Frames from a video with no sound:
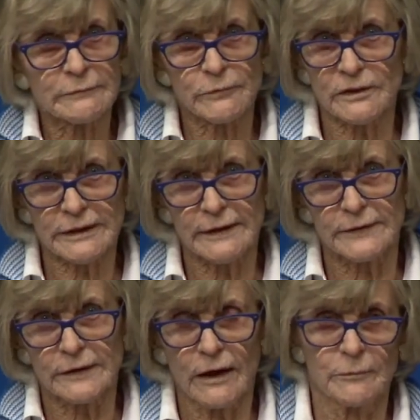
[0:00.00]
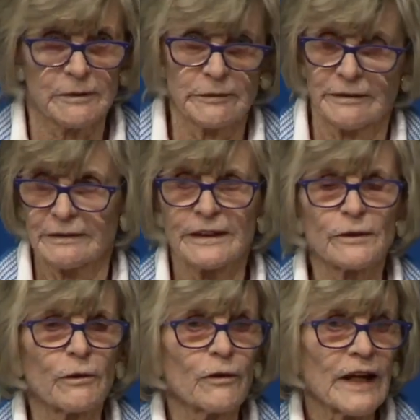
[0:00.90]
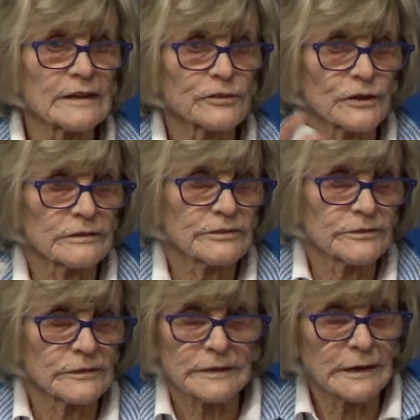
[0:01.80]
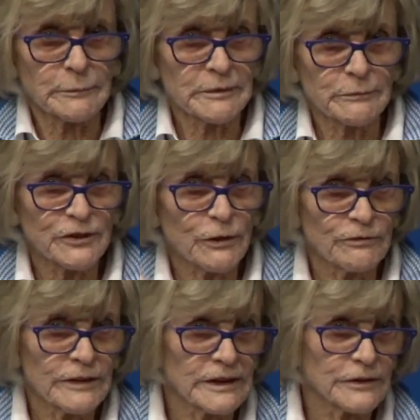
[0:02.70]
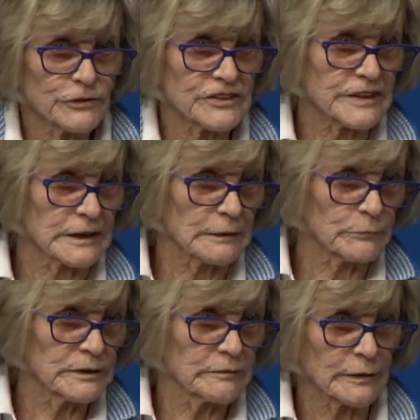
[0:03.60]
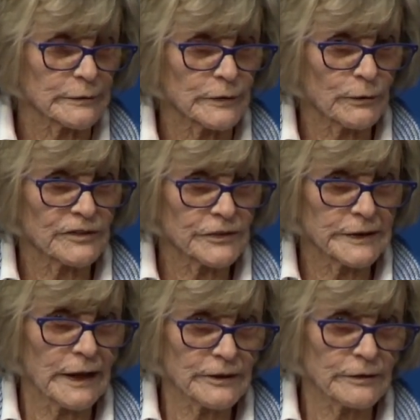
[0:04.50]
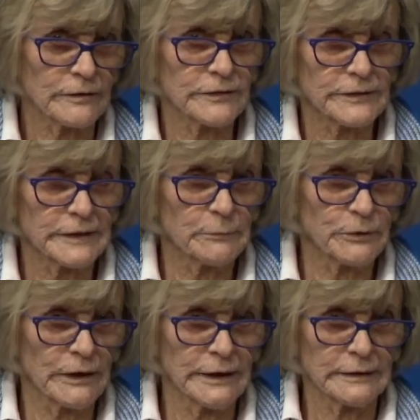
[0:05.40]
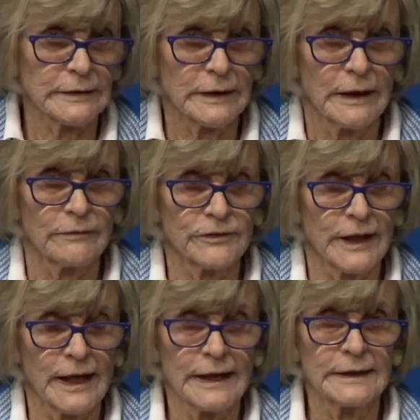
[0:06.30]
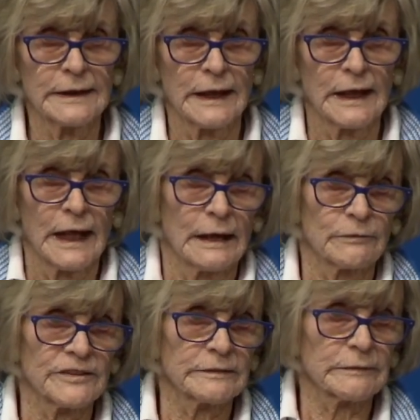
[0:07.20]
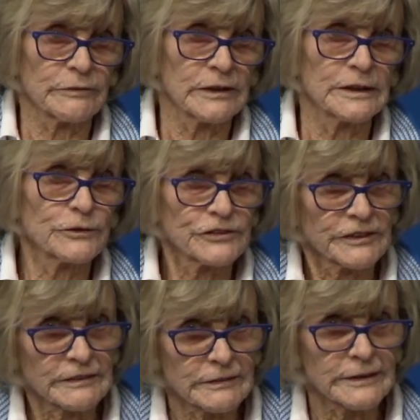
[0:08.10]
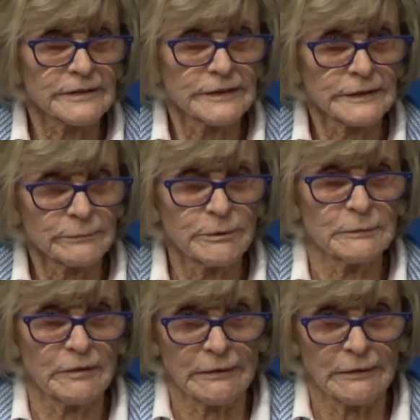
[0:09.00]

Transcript: will get in the army when, you know, all that sort of, but it was all very interesting. And we, you know, as the younger, as the number 8 of 9, it was very interesting to listen to